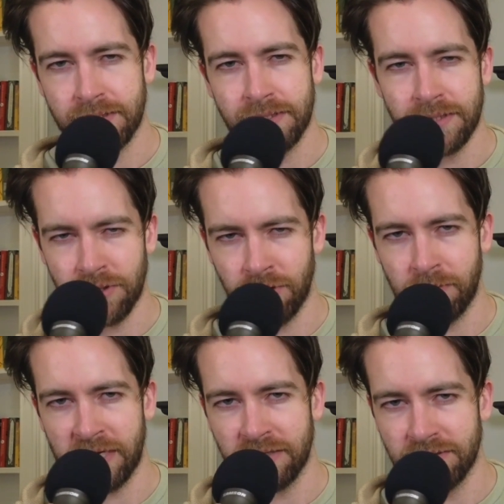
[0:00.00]
You know what I
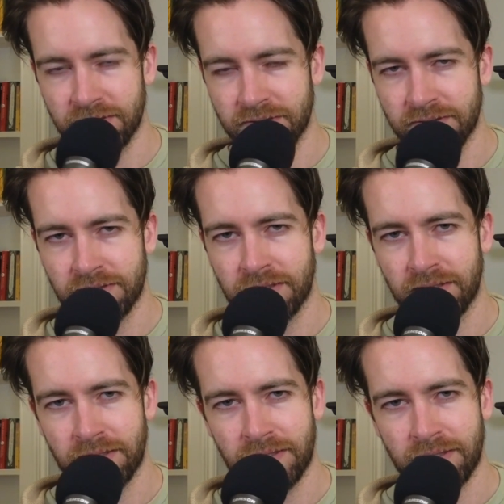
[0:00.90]
mean?
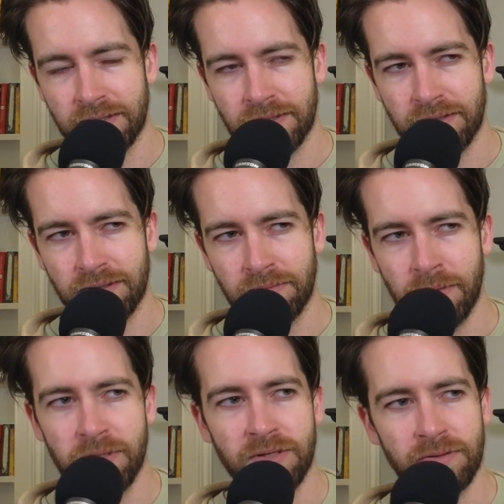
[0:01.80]

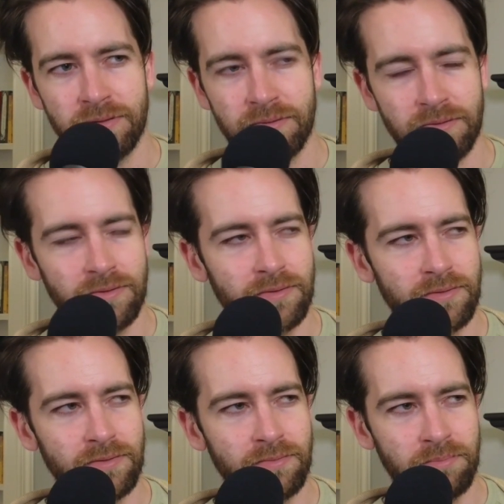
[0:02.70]
Maybe
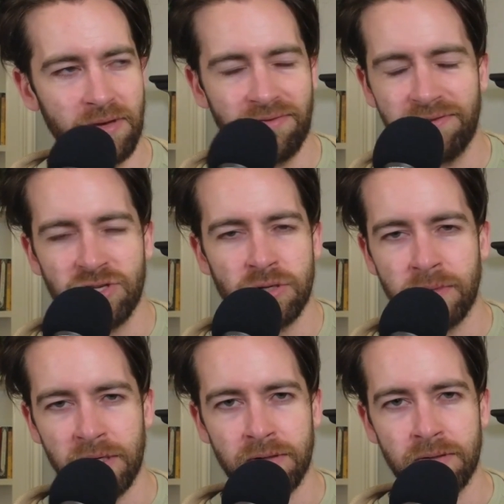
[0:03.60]
be a
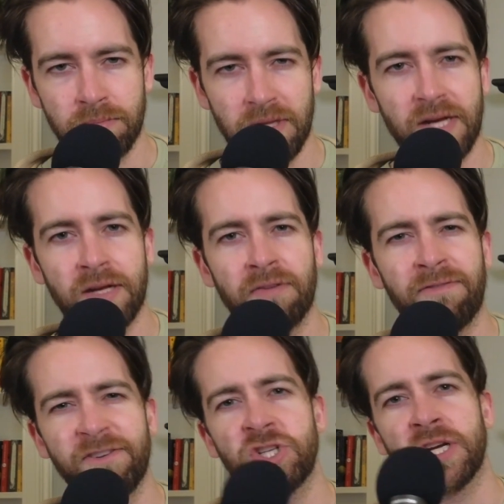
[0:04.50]
fisherman. Be like a
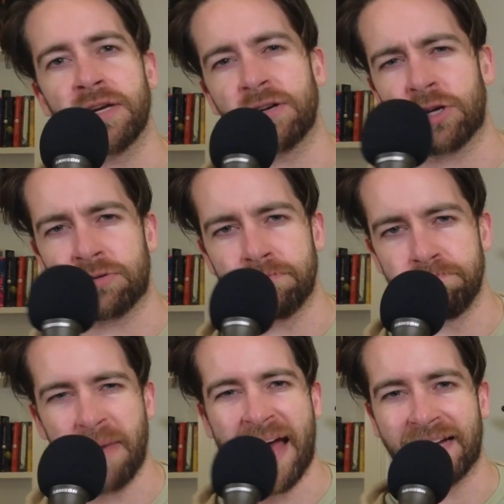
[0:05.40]
fishing
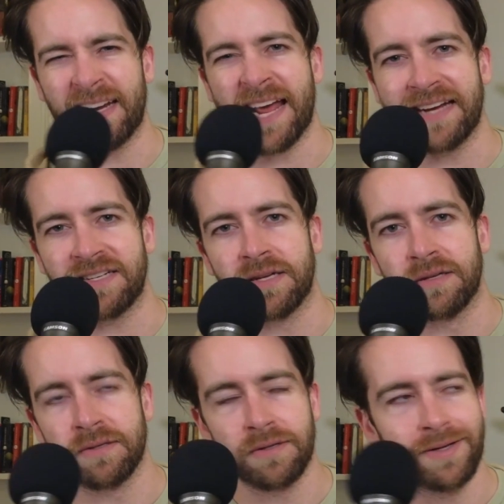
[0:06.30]
magnate.
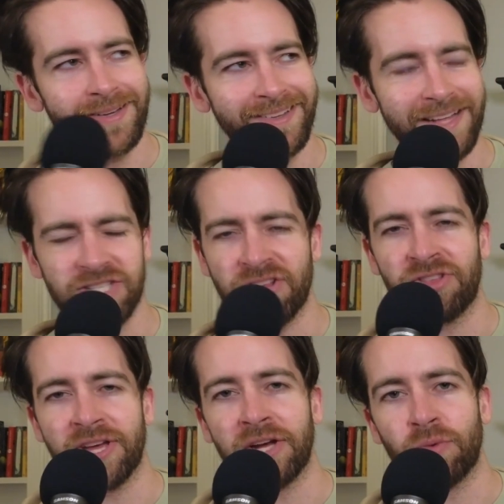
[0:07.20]
That's a
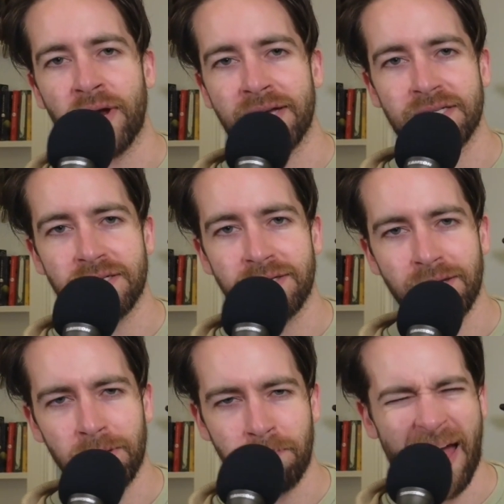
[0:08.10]
thing, right?
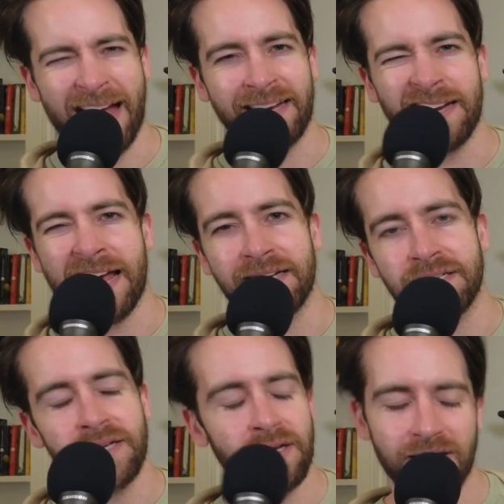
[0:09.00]

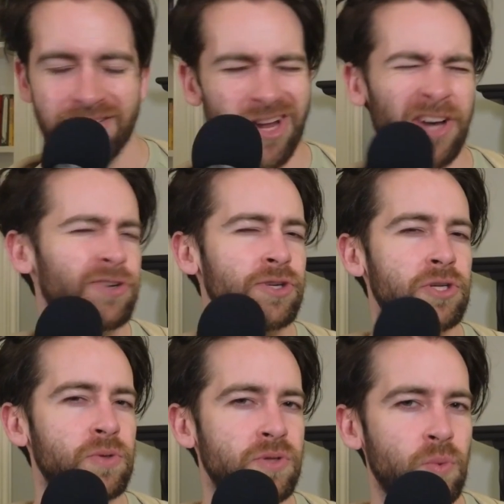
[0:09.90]
Magnate. That's an
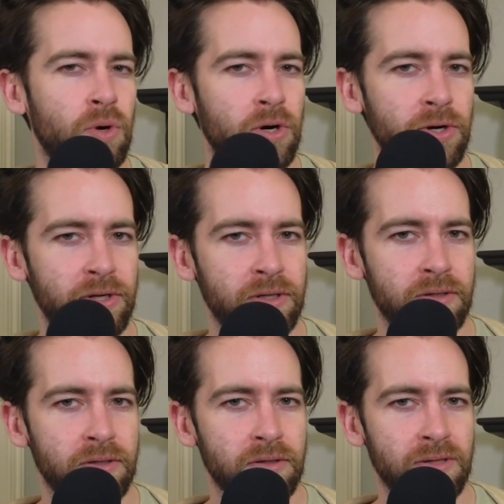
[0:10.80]
underused word.
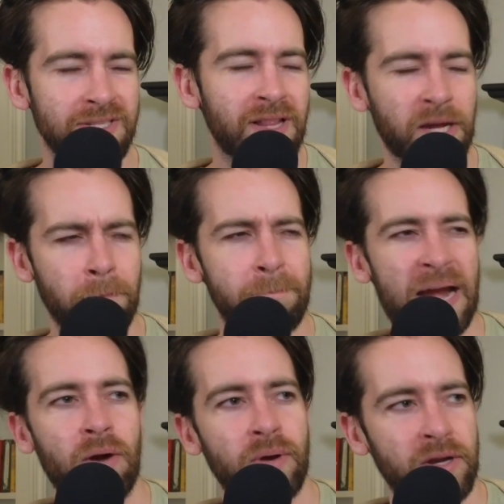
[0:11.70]
They say like
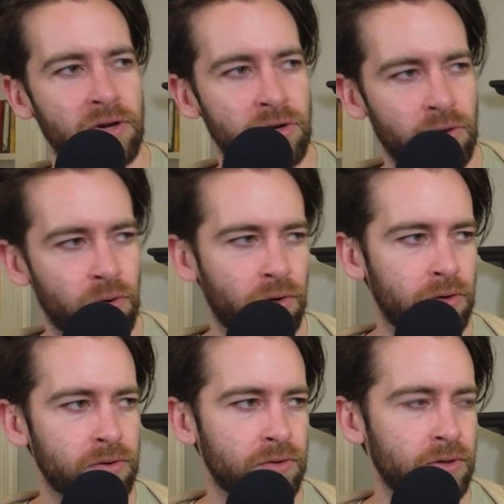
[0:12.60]
baron
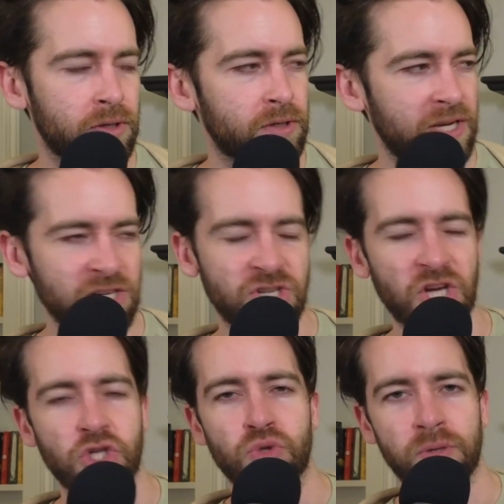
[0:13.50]
or
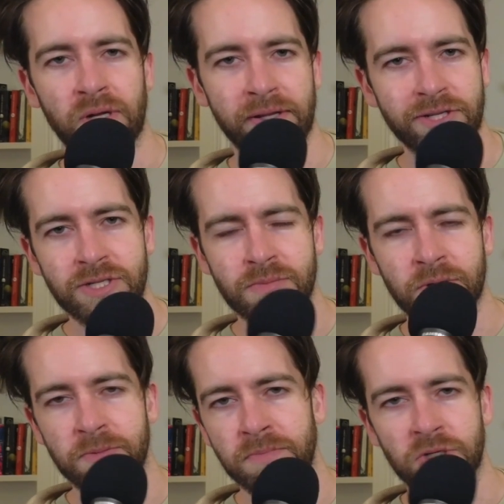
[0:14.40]
industrialist is
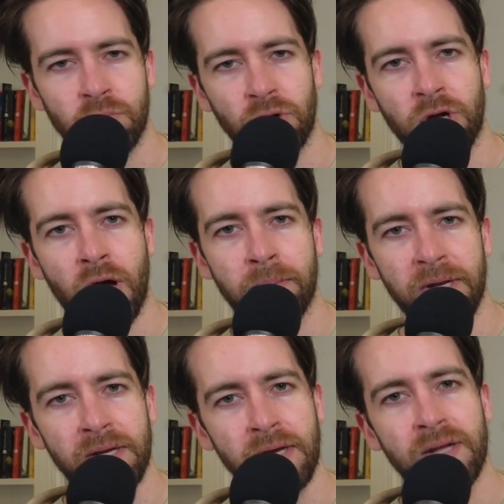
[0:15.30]
much more
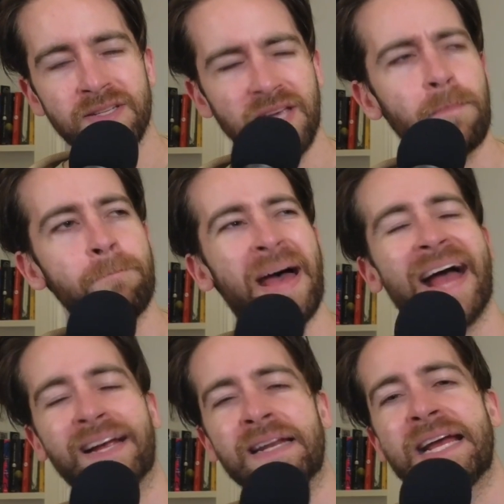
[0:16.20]
common. Let's get
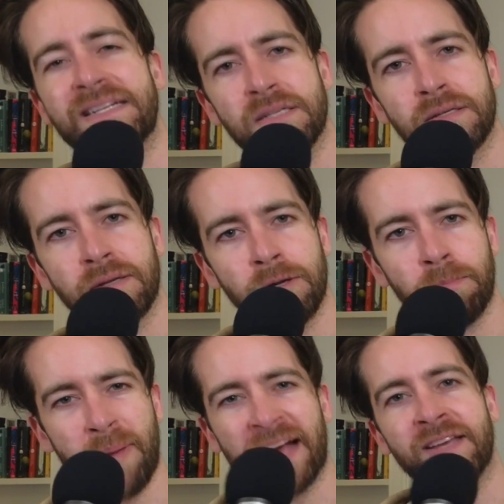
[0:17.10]
magnate
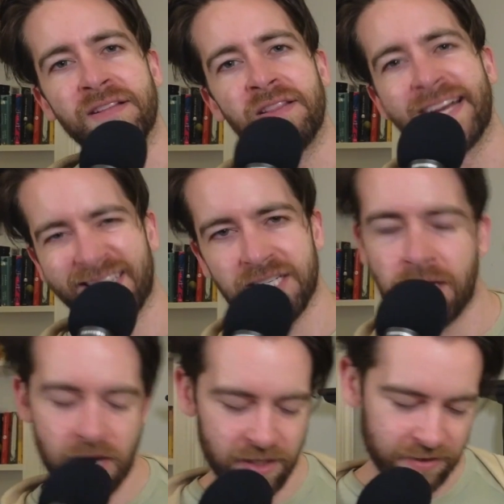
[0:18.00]
back in the
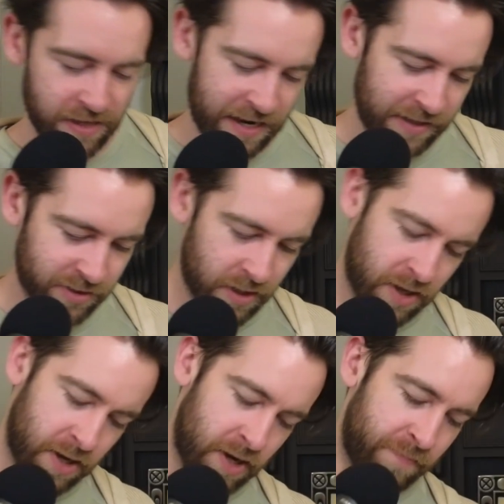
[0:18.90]
lexicon, guys.
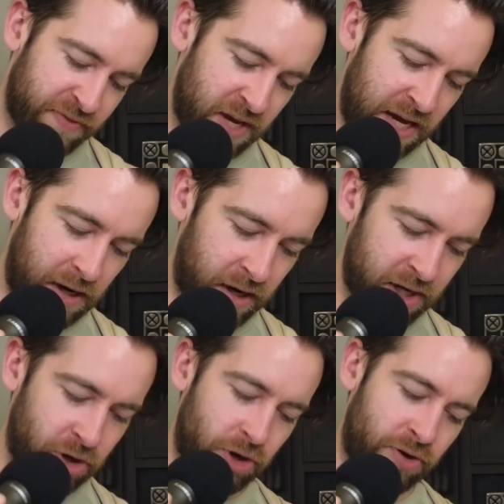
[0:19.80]
He
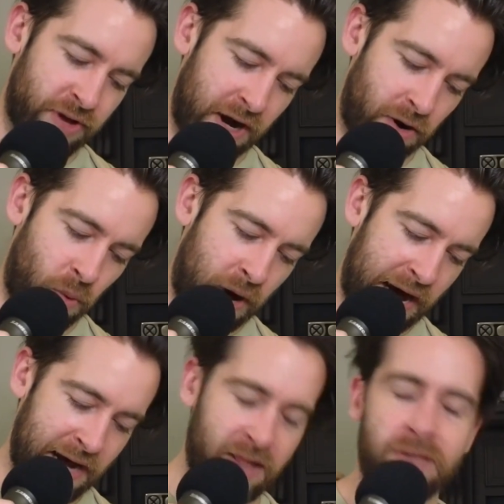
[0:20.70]
lingered there a
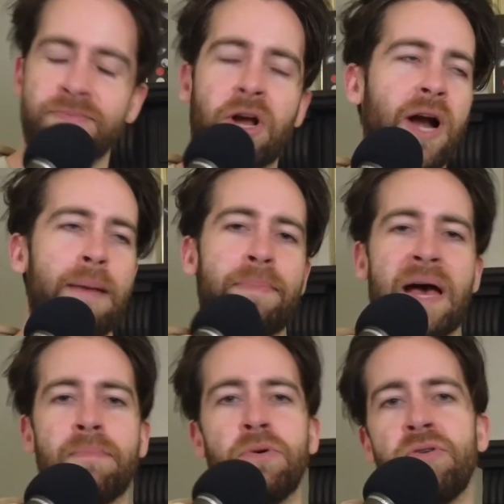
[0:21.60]
while. All right,
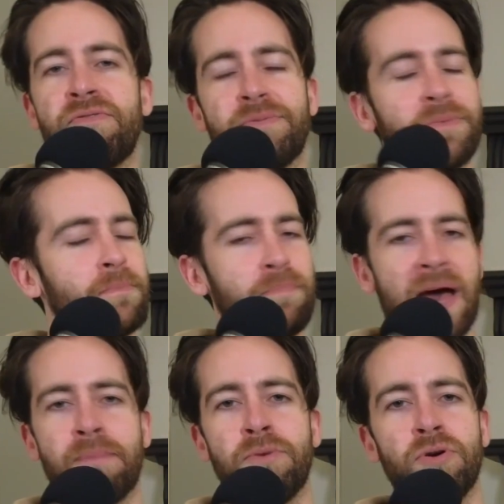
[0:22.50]
bad move.
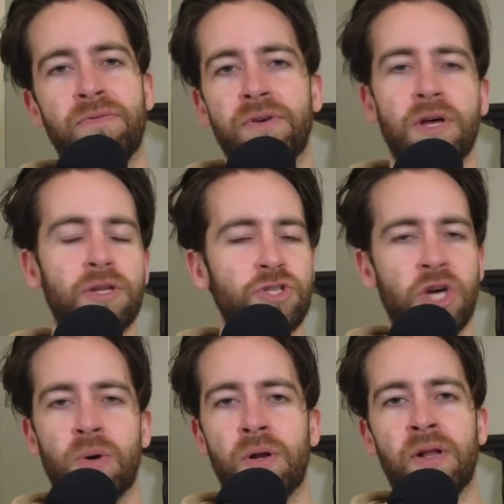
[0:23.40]
Bad move.
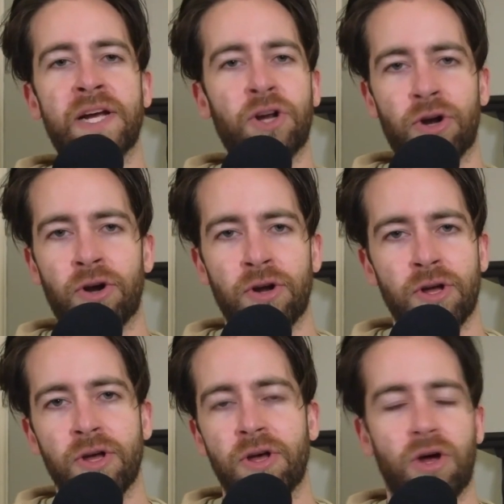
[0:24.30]
Don't linger
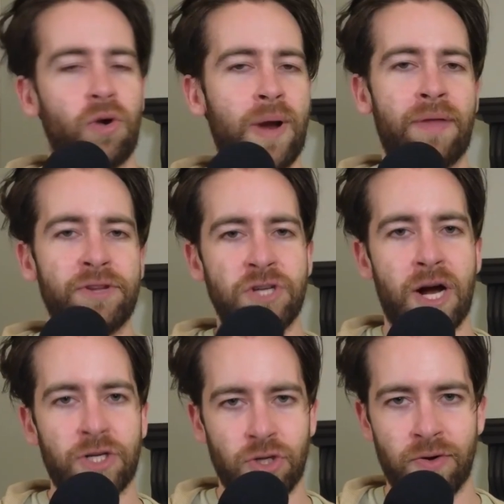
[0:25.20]
around the
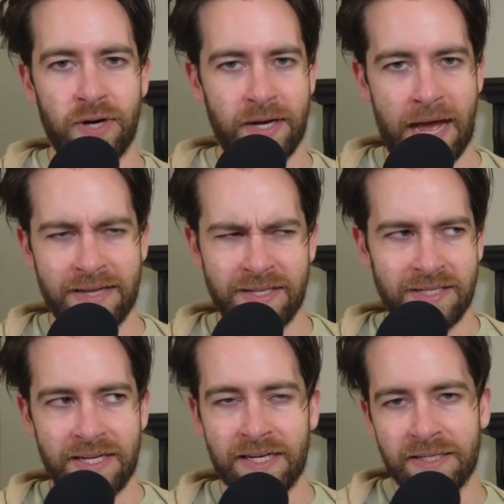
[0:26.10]
doctor as he's
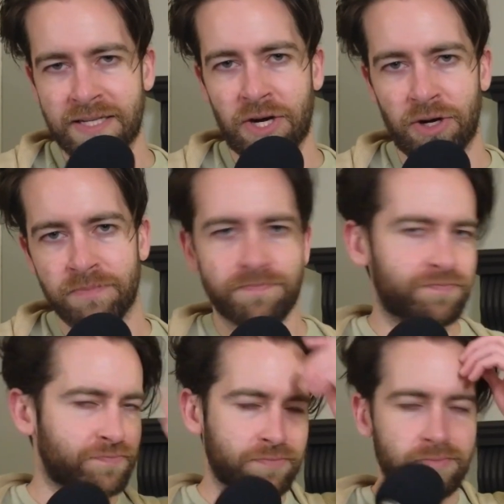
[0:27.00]
eating dinner.
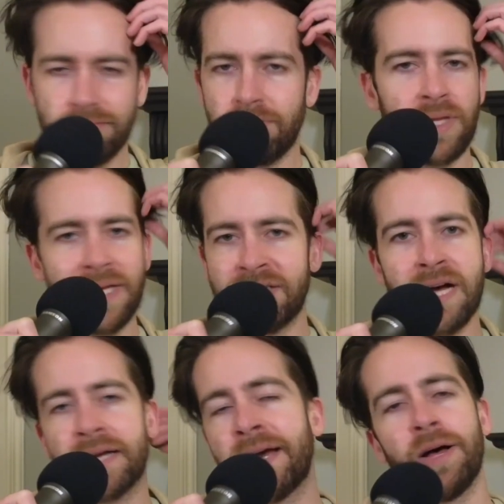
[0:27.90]
He's not
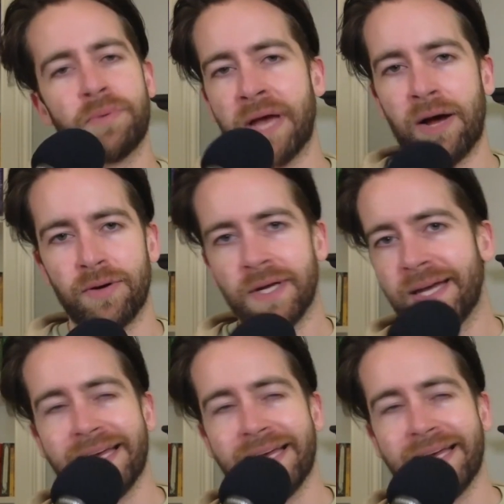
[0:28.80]
going to help you out.